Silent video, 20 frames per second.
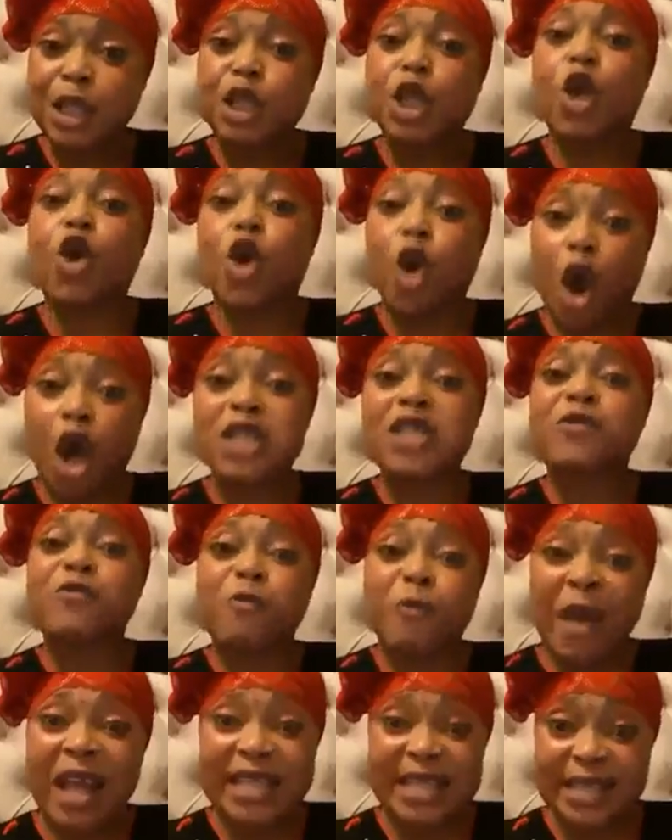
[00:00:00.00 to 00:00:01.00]
the court
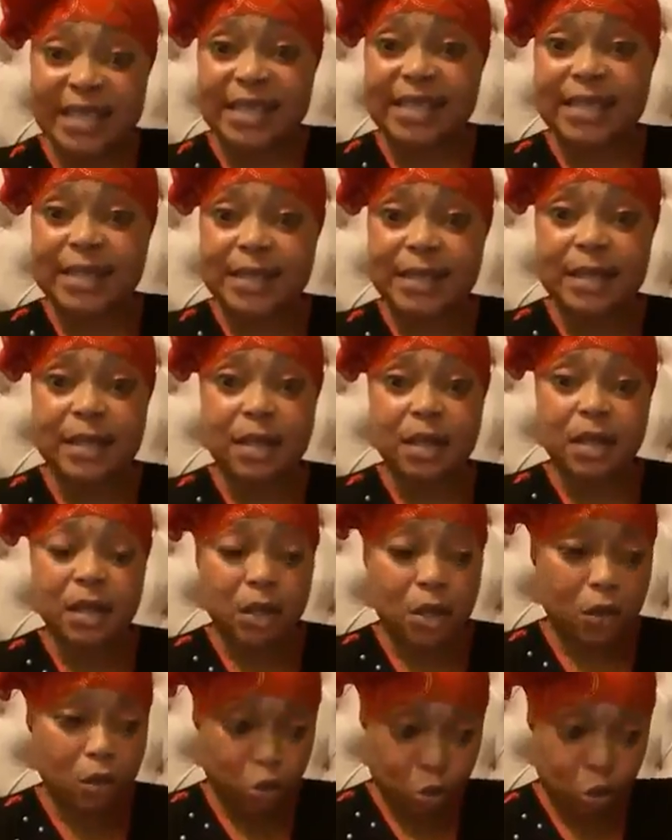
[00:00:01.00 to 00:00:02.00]
verdicts
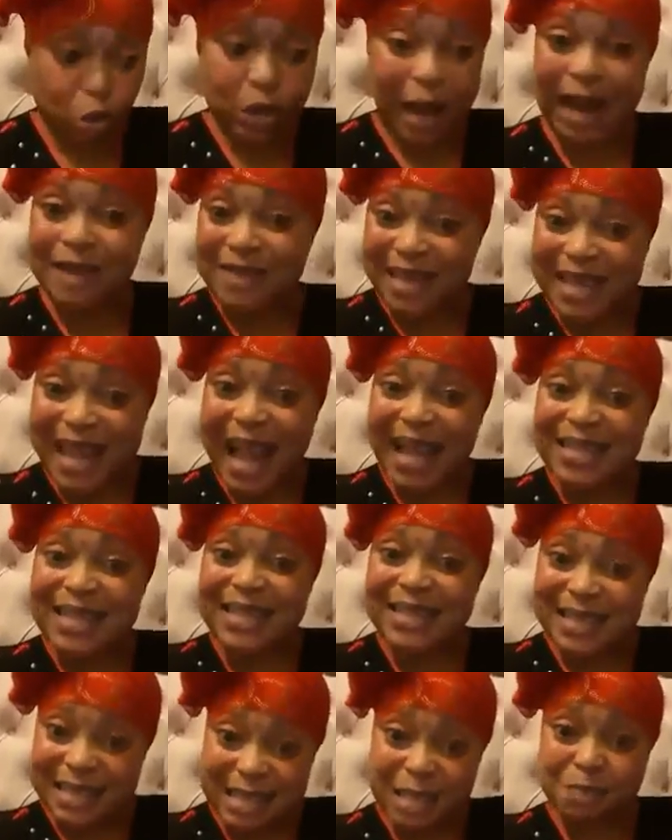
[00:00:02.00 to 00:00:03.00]

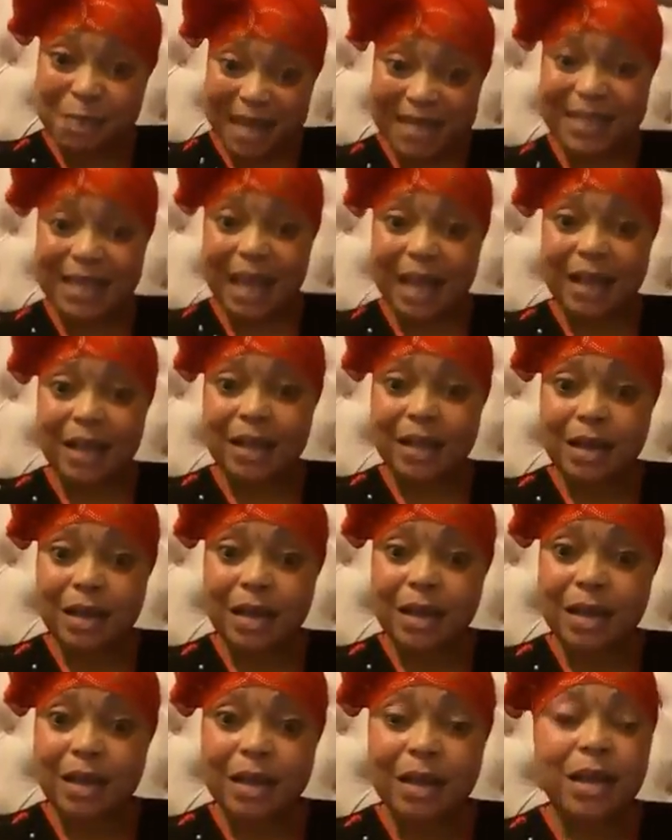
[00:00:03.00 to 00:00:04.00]
regarding this matter,
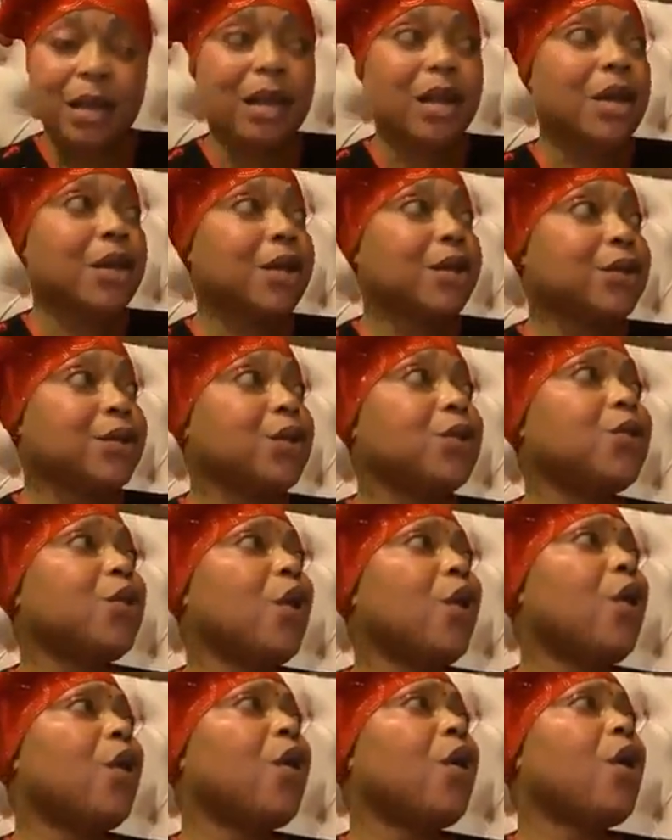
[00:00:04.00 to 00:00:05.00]
you
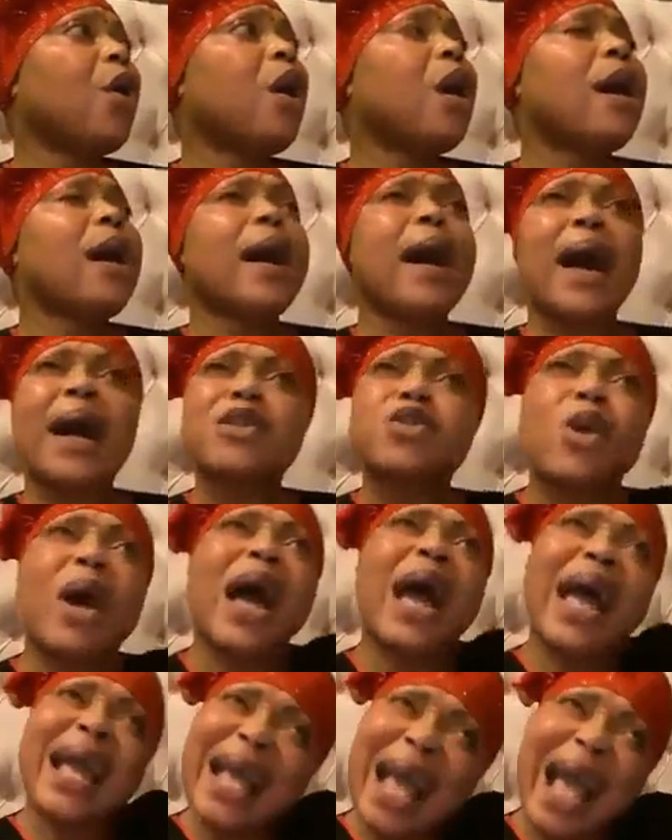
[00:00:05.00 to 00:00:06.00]
know. So
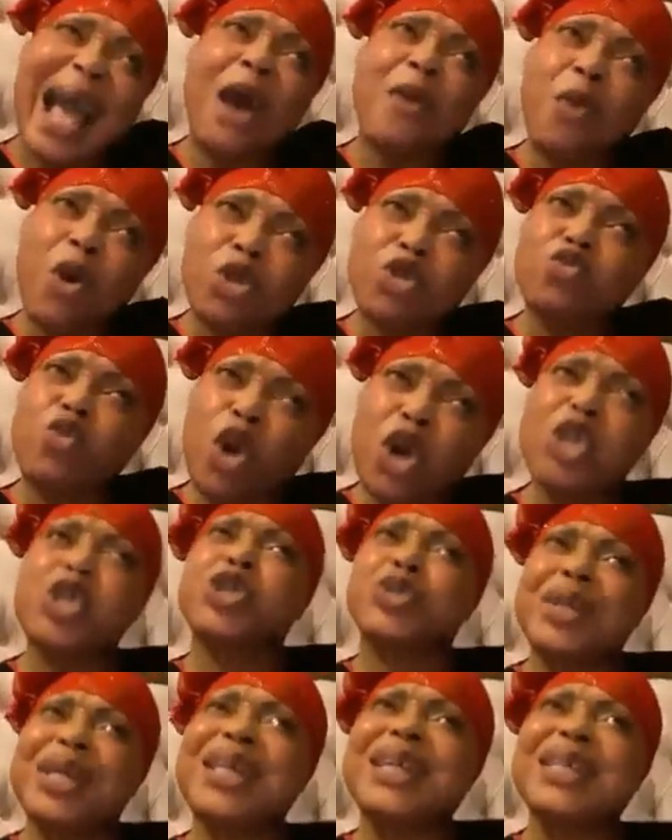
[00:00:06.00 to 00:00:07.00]
I was
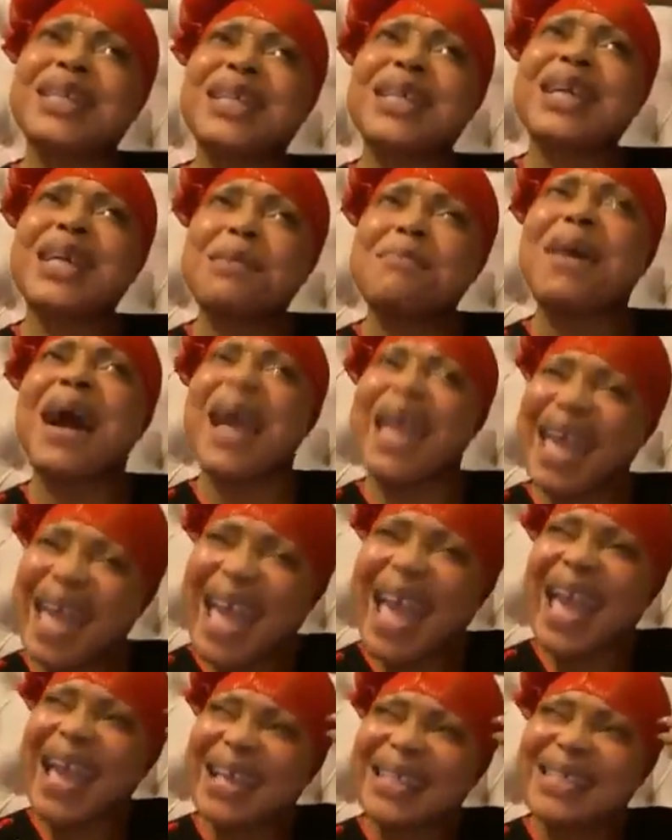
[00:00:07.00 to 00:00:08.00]
wondering in my
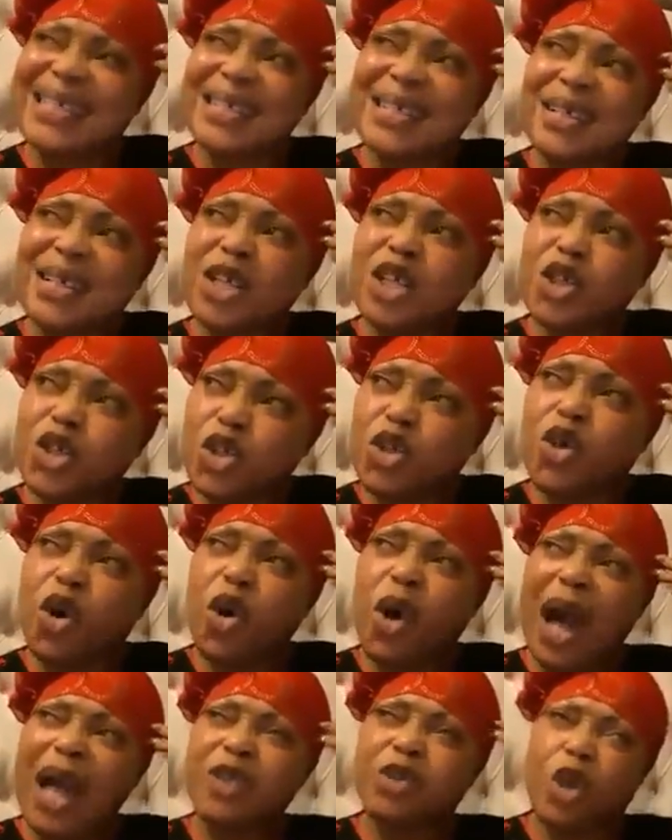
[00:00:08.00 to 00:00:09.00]
head, you
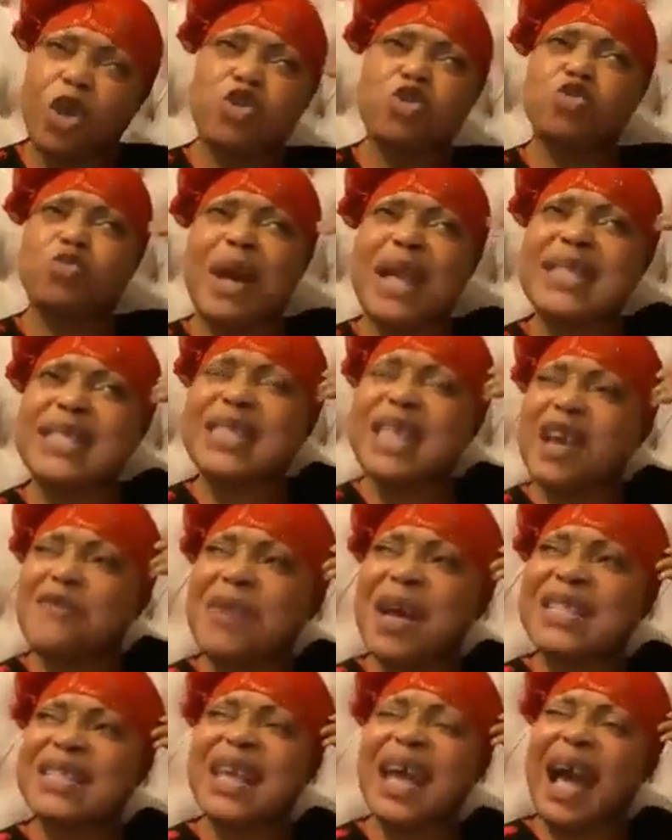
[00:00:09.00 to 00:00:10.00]
know, I thought to
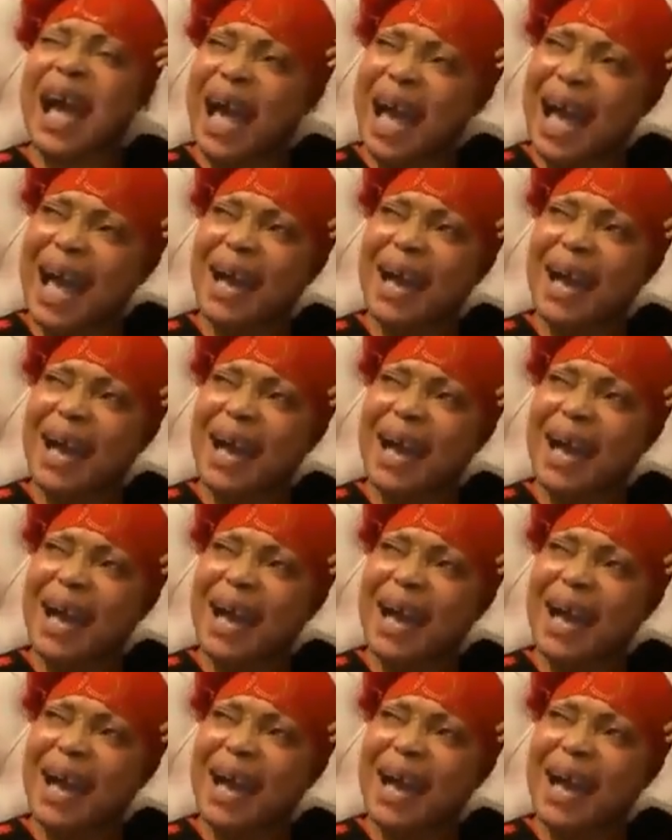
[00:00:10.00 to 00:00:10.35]
myself, I said,